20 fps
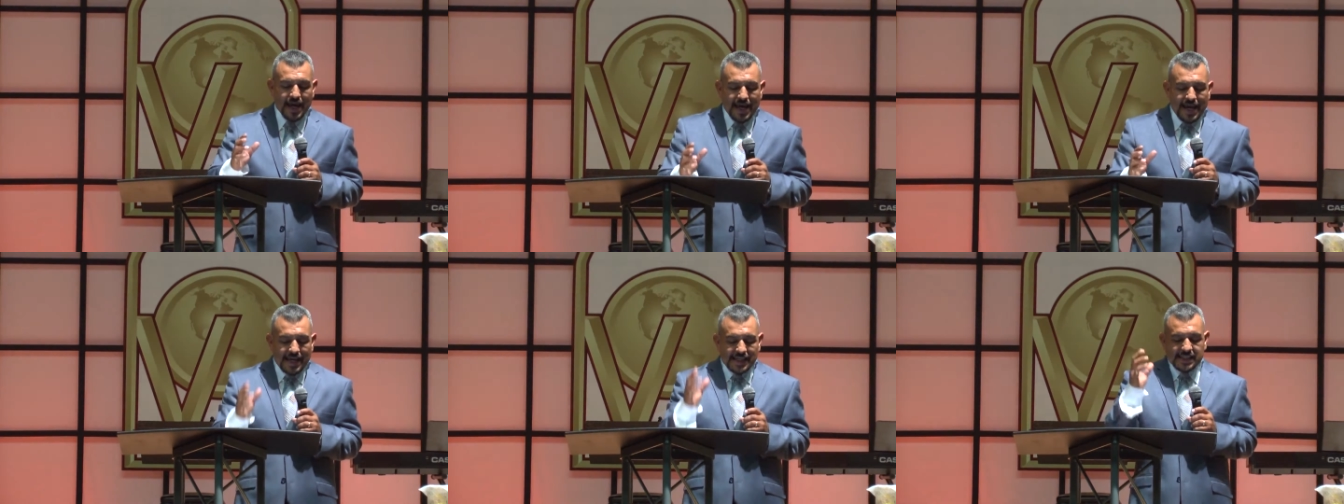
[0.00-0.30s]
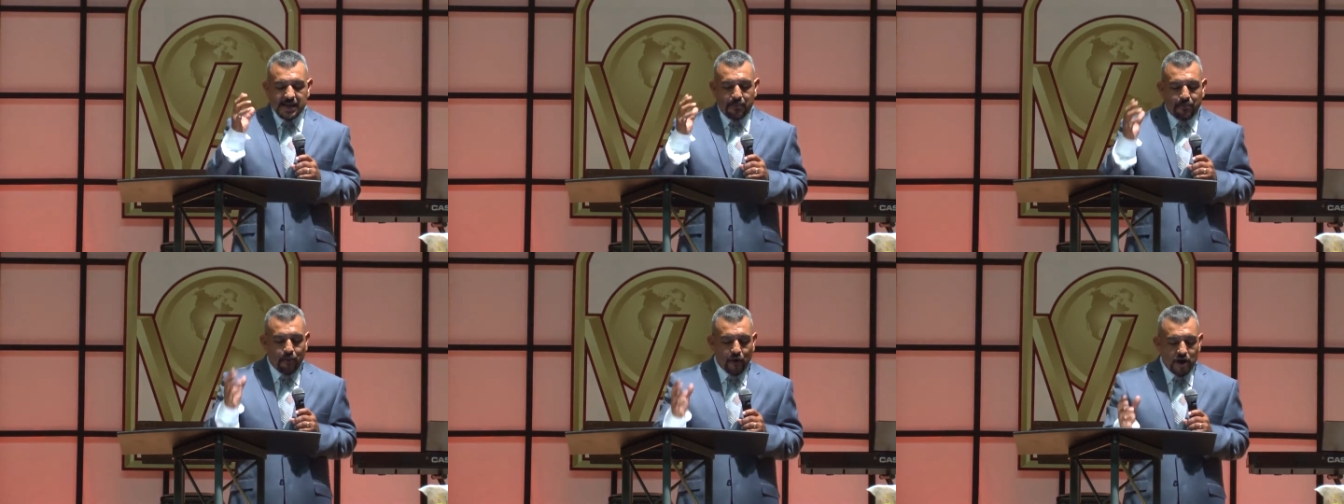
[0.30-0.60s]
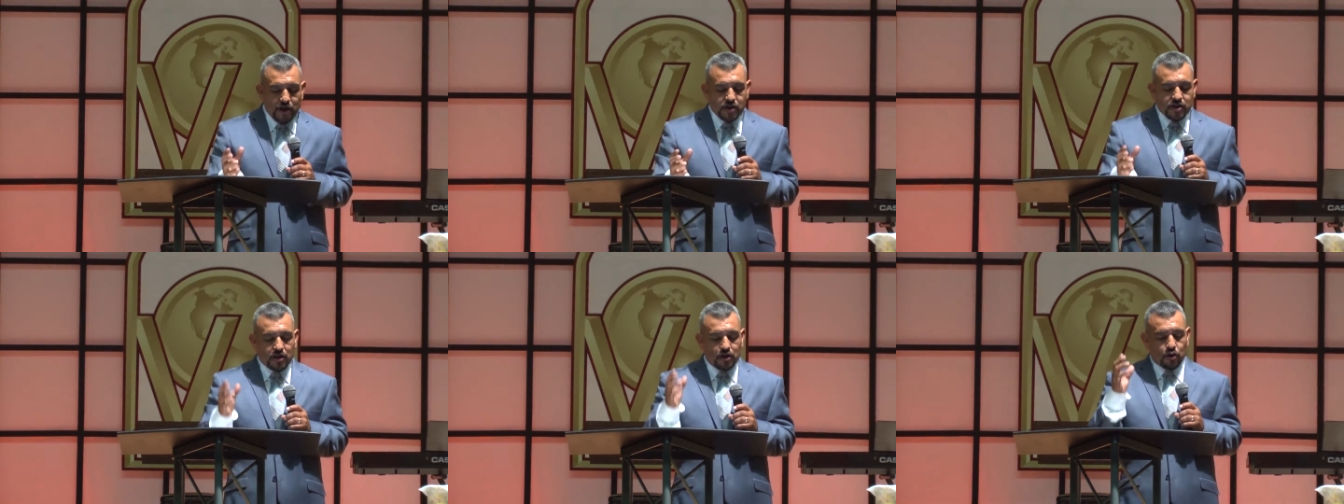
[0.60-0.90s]
is a
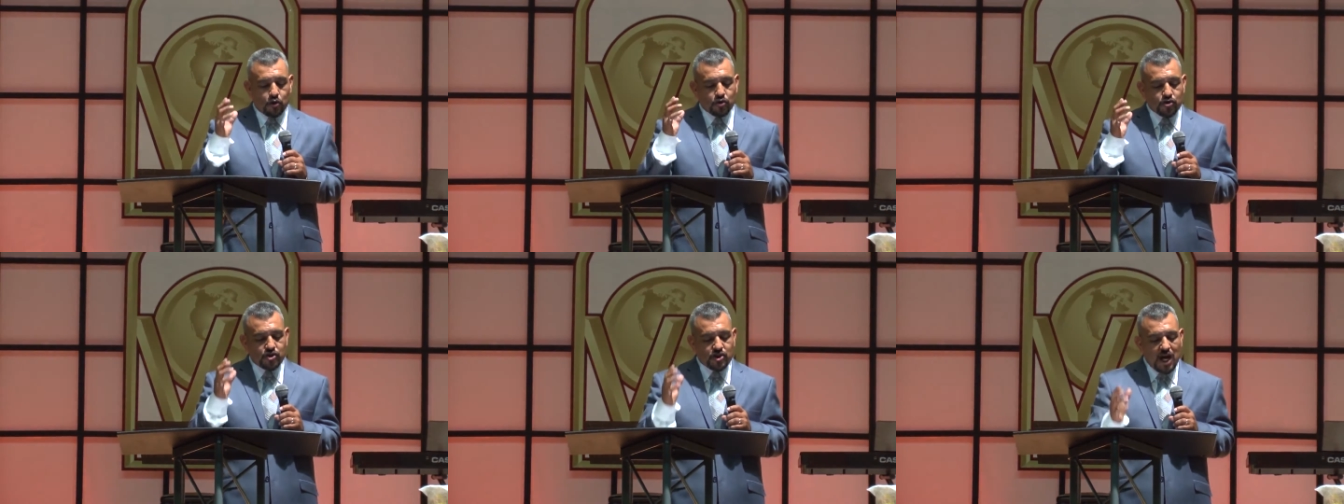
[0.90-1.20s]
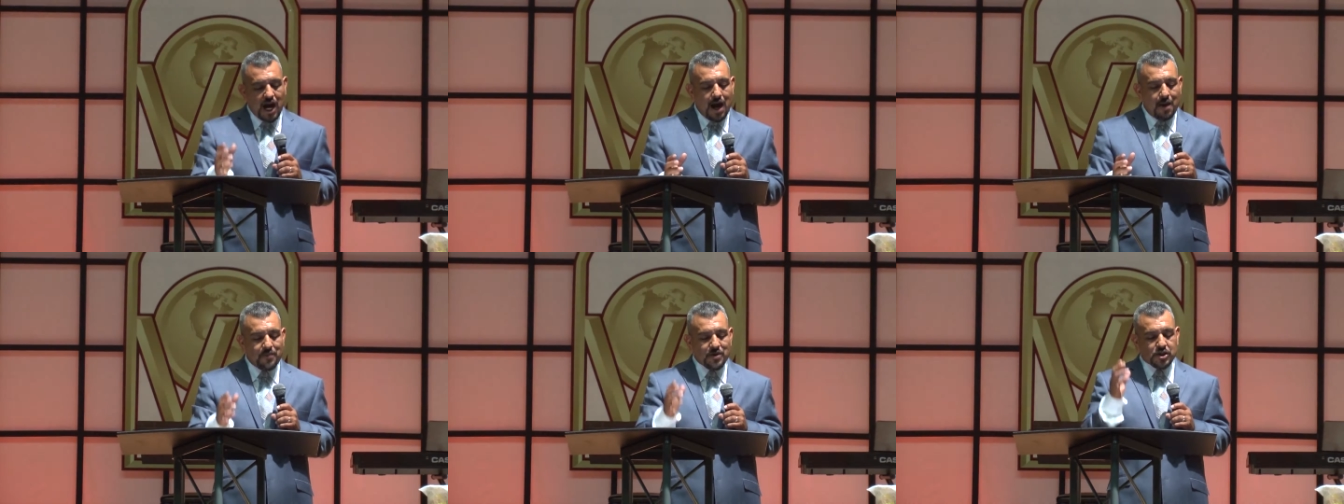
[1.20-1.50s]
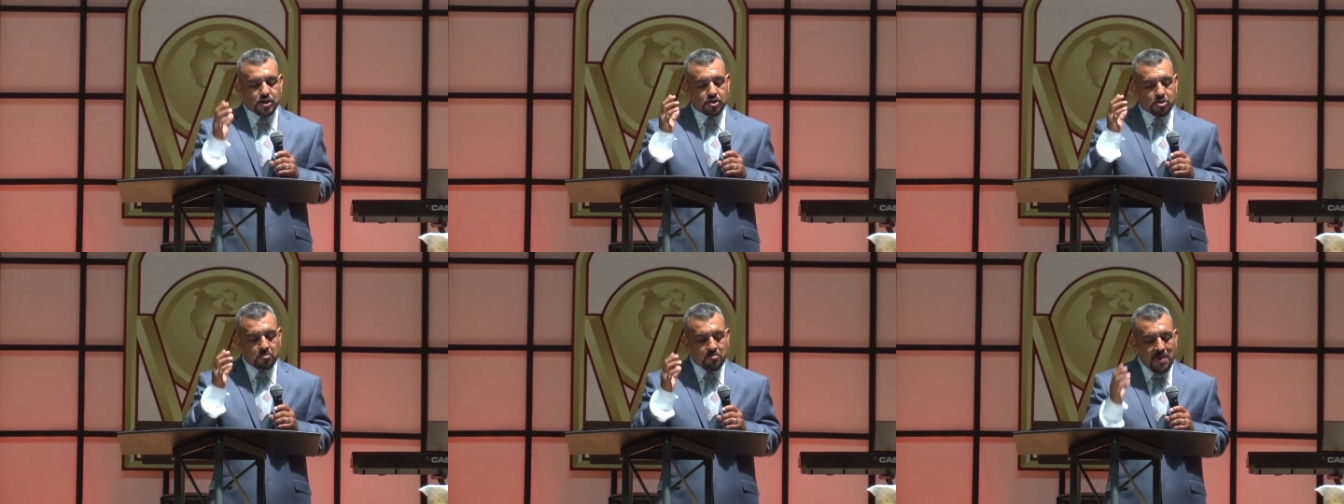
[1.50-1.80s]
person whose job
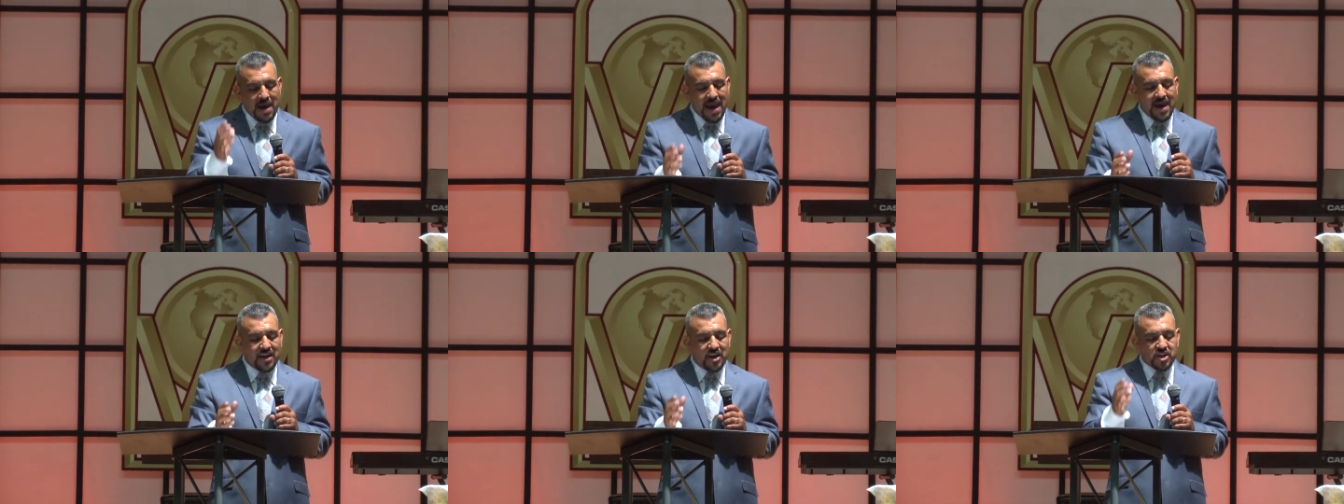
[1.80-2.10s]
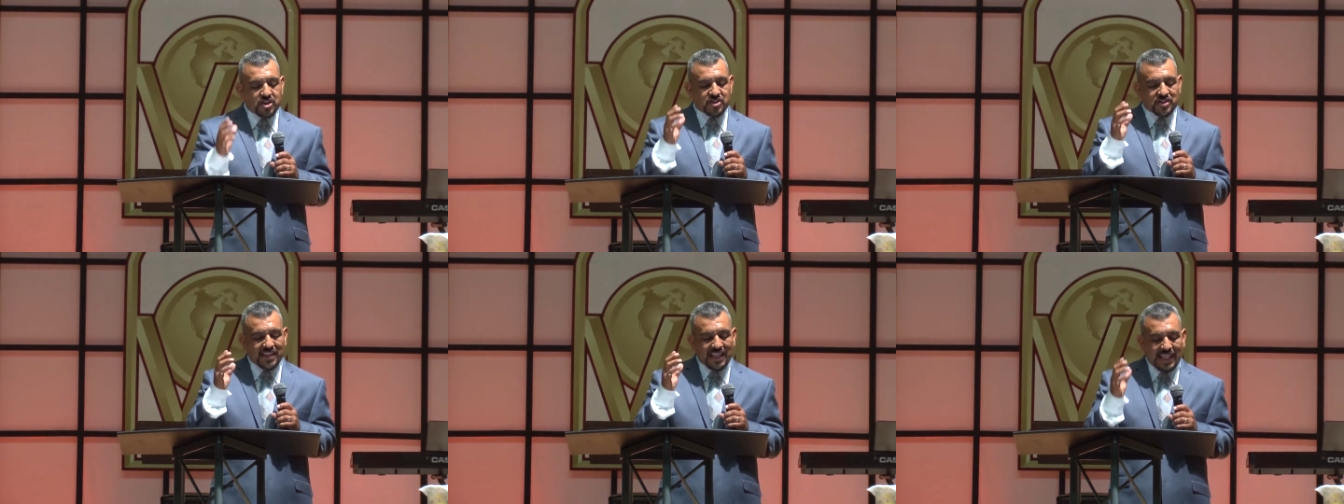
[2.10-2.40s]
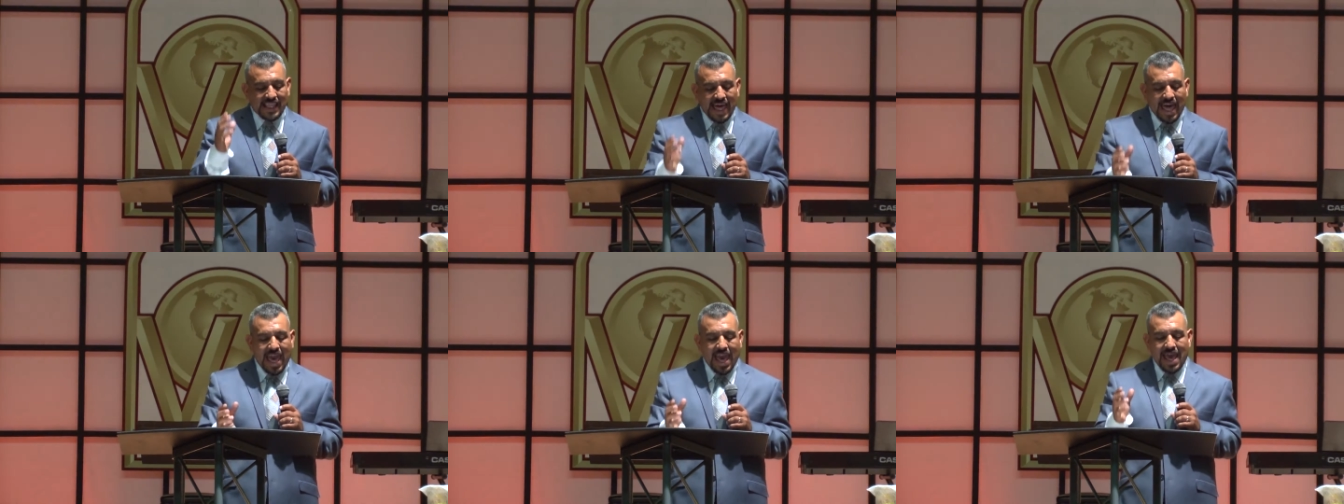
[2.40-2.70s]
is to manage the
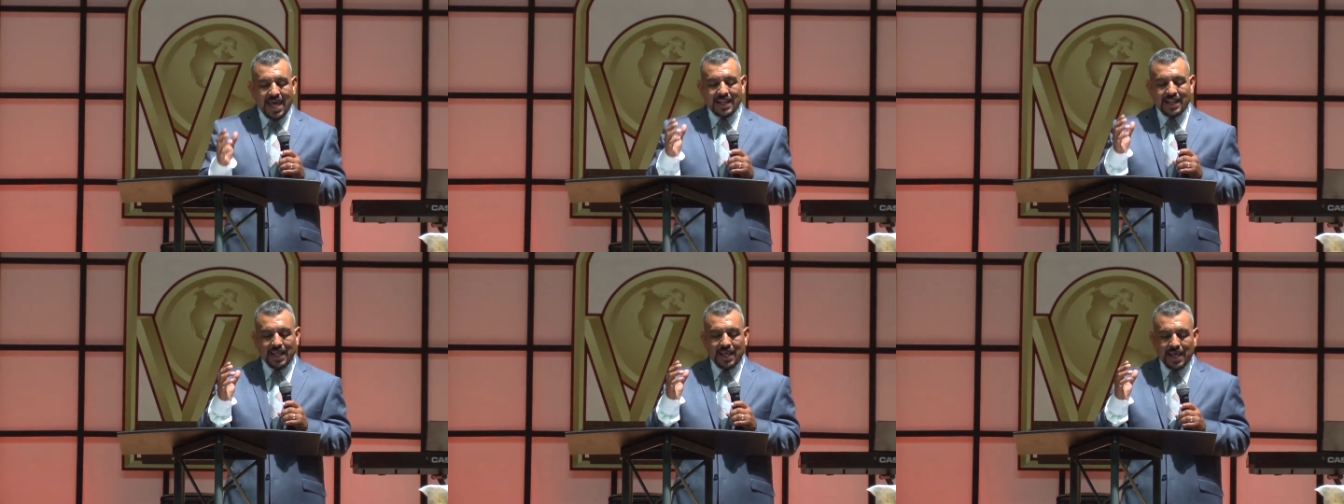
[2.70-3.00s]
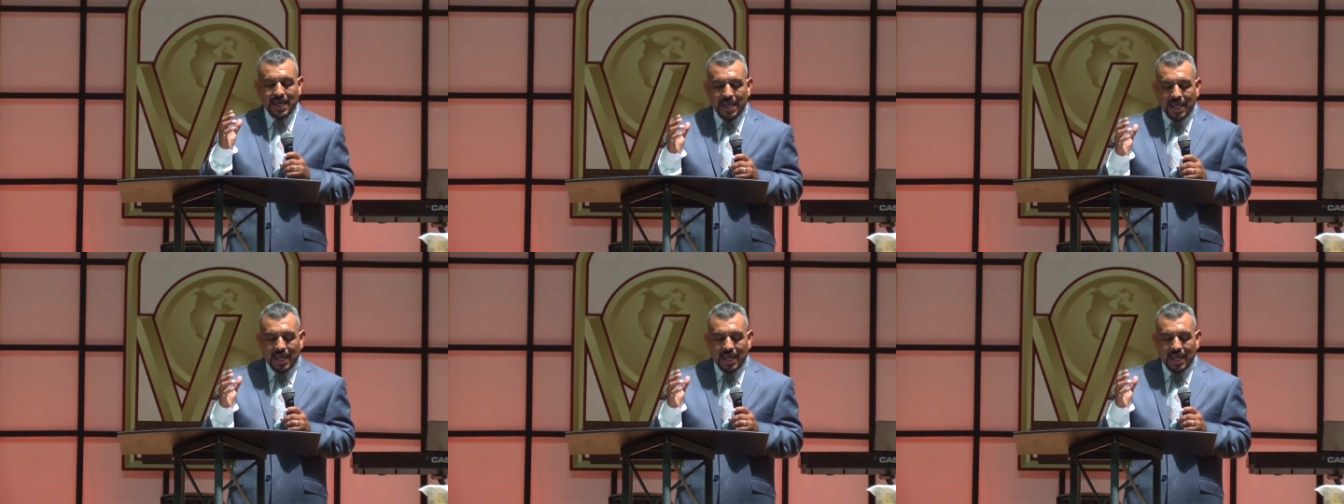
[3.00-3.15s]
land